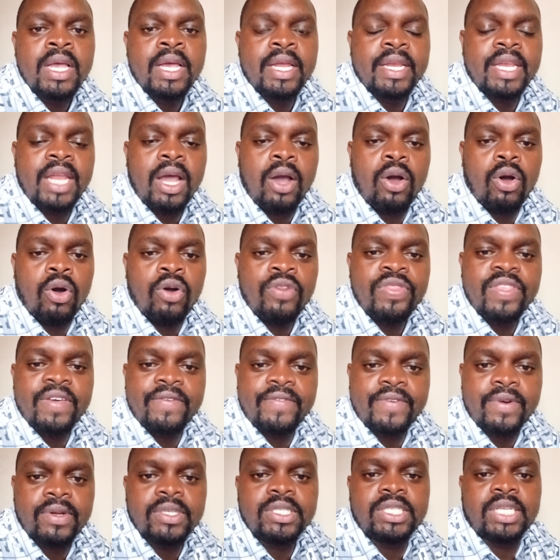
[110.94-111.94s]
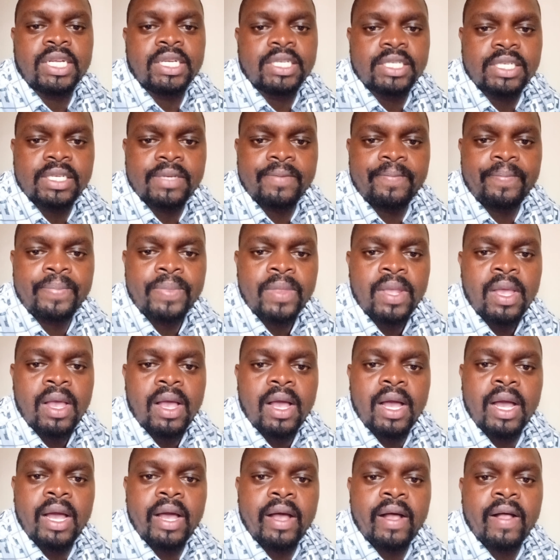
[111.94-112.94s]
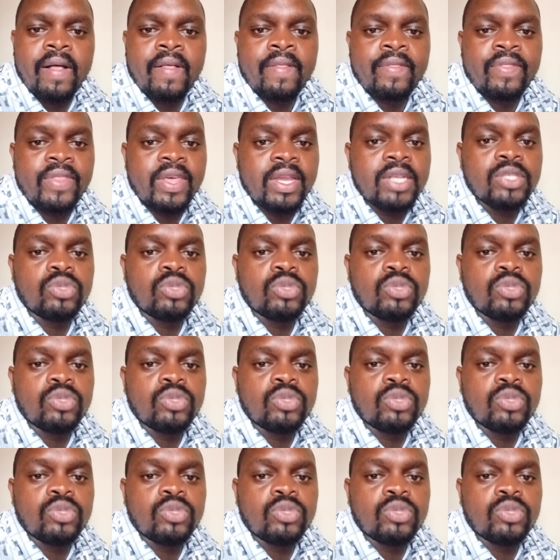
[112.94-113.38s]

Now, on the front end, there